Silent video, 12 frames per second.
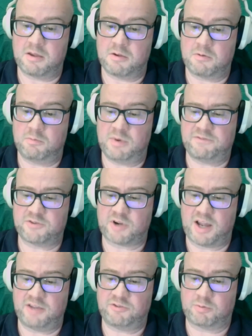we've
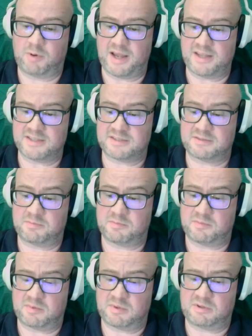tried twice
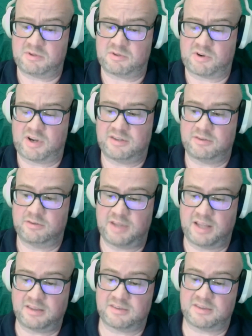trying to
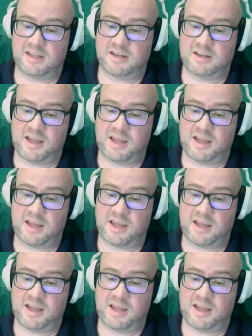take this data,